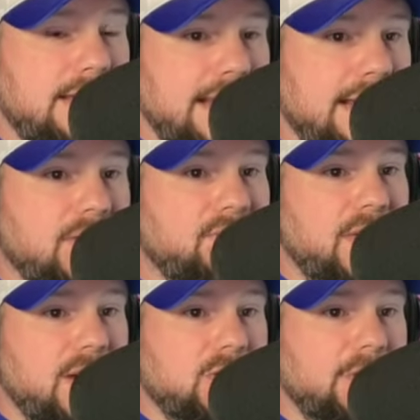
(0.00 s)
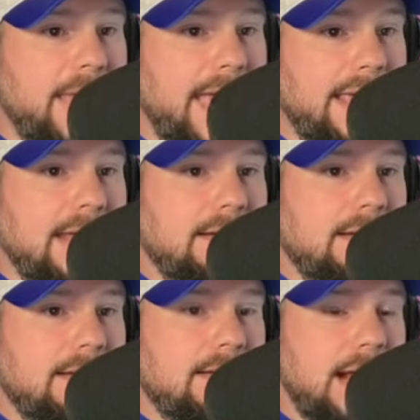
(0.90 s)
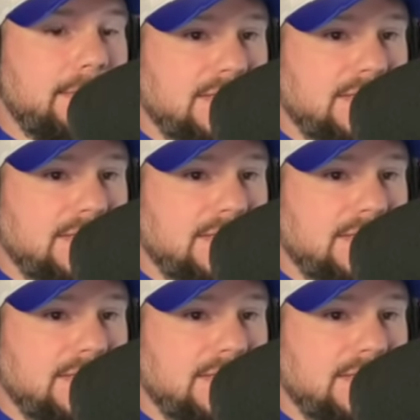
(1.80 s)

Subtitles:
They need their finisher back in. I'm